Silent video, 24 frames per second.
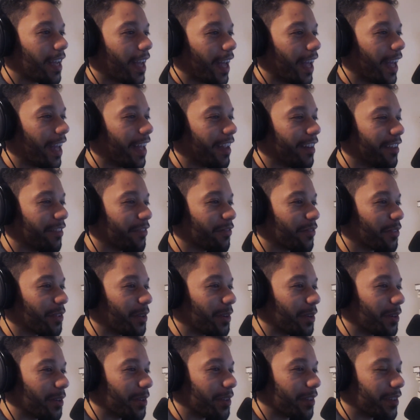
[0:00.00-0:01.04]
and
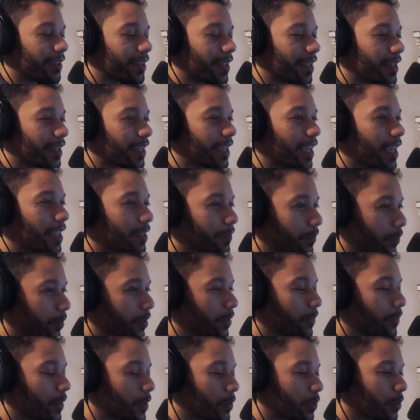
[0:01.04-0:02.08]
in the case for
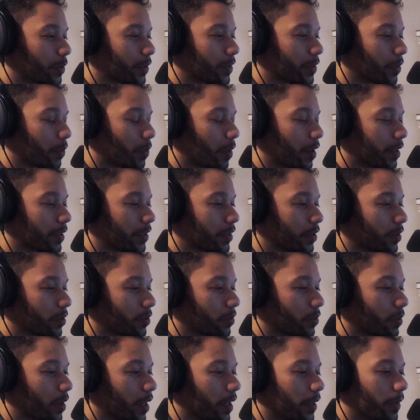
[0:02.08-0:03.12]
individuals to want
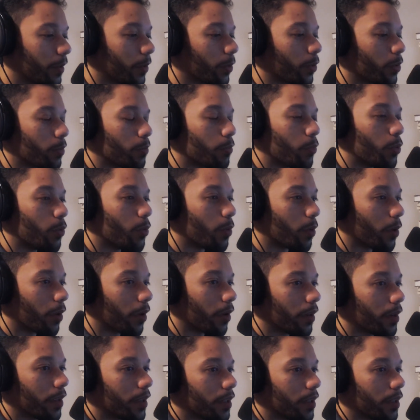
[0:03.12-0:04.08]
to kind of learn more.